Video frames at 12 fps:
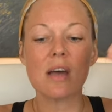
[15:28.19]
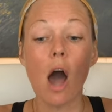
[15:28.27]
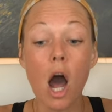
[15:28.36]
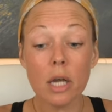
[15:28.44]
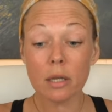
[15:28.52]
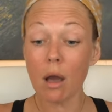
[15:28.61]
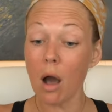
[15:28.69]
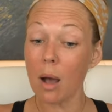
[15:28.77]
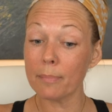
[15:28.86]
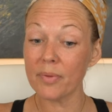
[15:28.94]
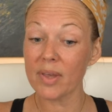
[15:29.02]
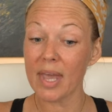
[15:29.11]

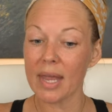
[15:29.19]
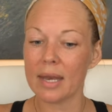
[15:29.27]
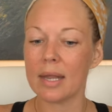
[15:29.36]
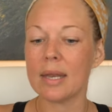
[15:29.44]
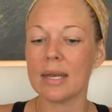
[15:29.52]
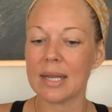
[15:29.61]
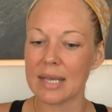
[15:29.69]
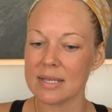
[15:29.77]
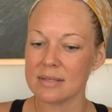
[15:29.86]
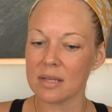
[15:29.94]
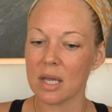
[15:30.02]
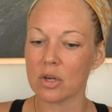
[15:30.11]
uncomplicated and
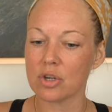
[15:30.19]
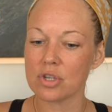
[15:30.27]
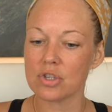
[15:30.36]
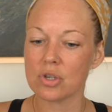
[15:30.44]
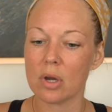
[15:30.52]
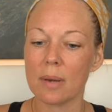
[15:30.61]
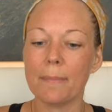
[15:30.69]
easily understood,